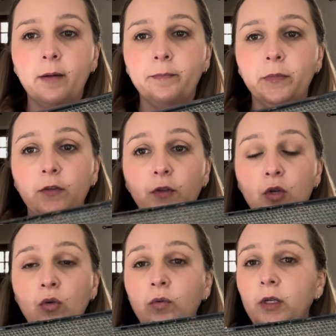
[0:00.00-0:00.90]
if
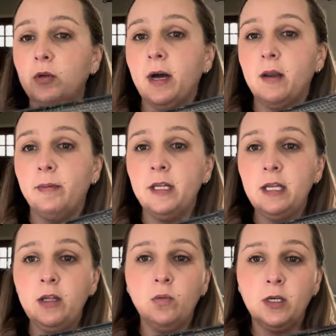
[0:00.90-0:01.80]
you had a buddy
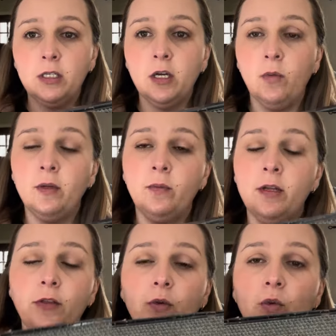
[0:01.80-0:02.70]
you wanted to go in
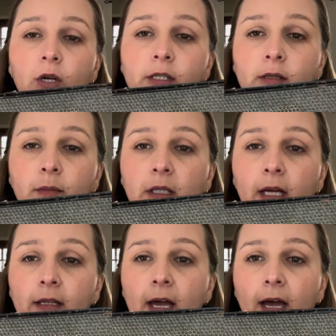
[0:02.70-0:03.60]
with or something
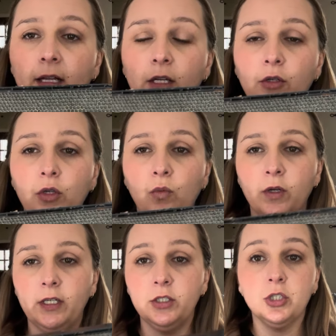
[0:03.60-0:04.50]
like that, you
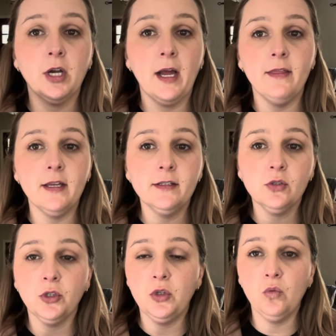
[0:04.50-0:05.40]
wanted to try this,
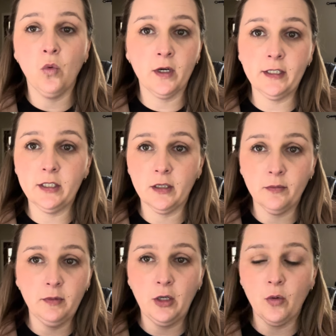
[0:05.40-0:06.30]
or you wanted
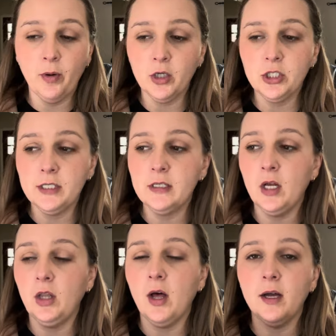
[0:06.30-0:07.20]
to, purchase
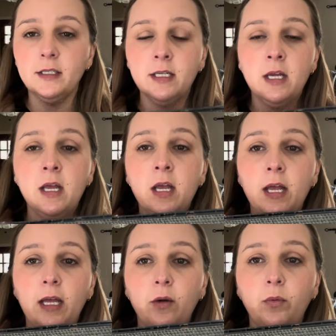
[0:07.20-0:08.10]
a lot,
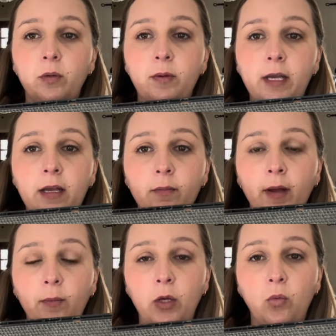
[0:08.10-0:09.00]
it would be
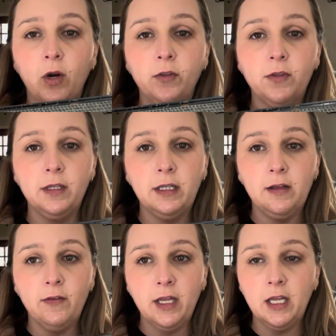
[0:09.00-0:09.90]
maybe worth
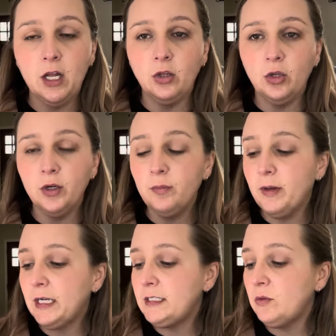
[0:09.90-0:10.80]
giving it a look.
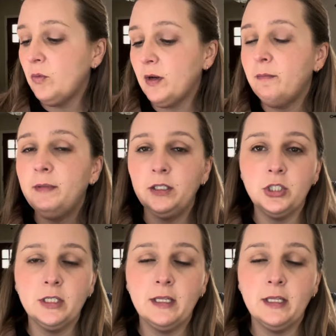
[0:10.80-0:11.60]
But I did want to mention